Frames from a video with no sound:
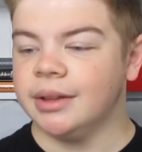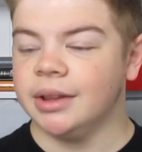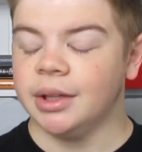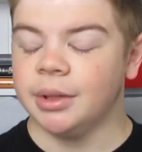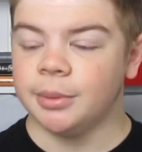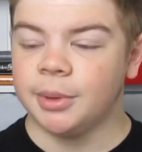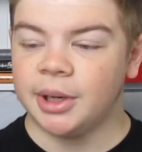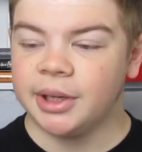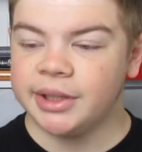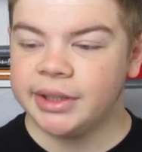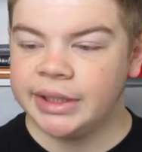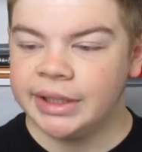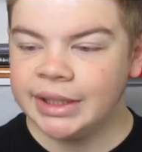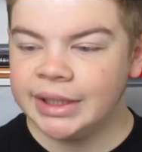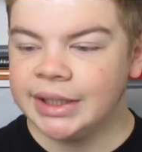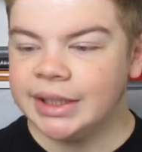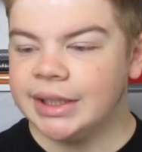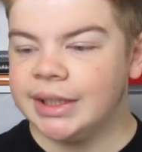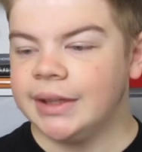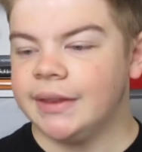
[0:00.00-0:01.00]
The one
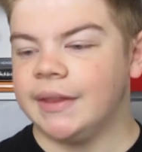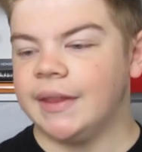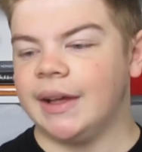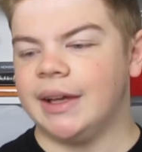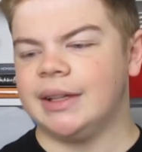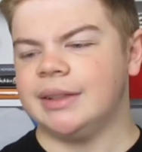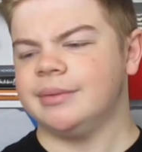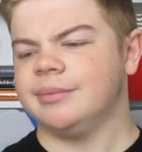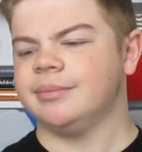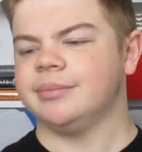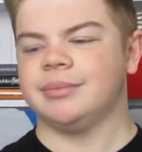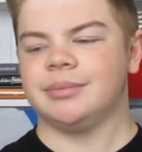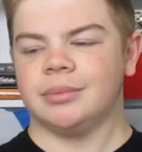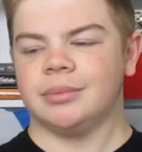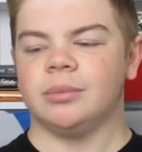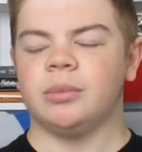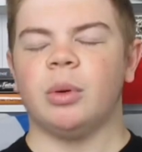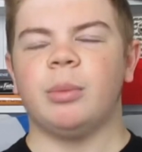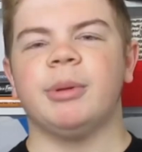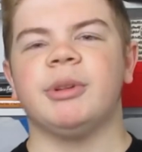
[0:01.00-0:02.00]
that
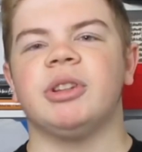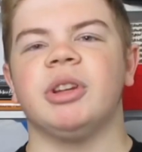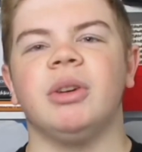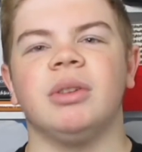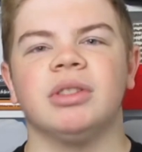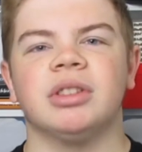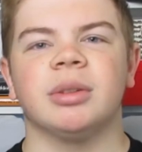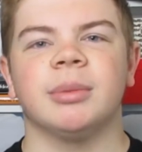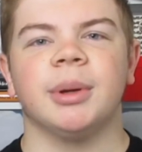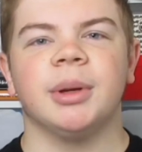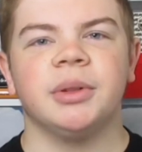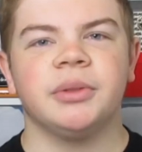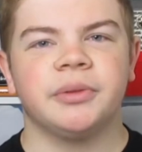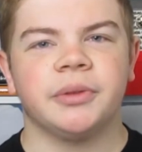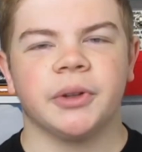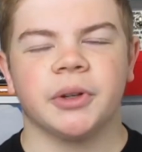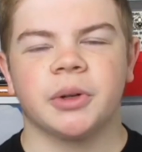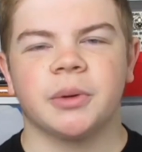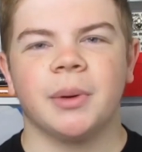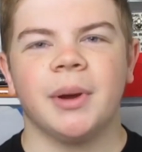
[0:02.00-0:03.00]
will be talked about
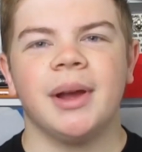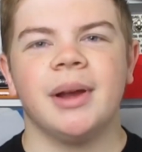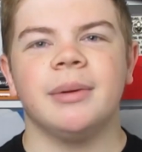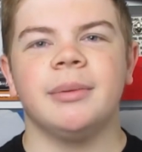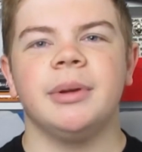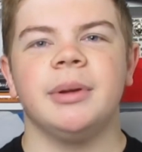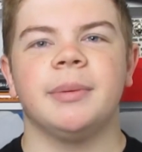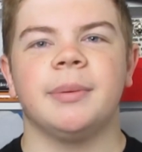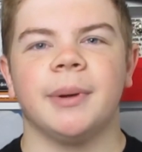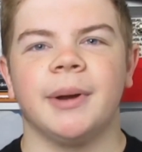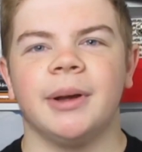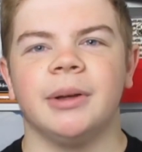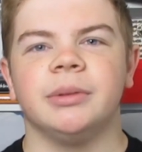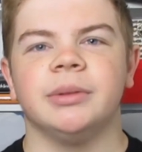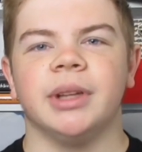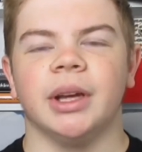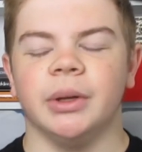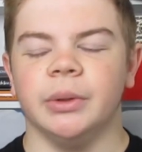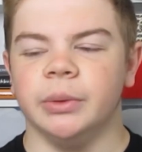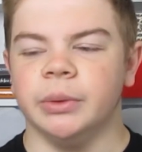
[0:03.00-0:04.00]
for quite a wee while
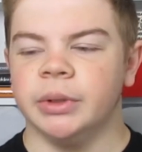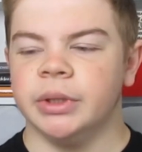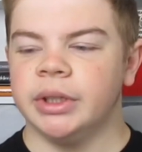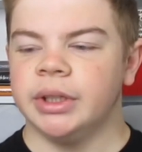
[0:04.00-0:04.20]
now.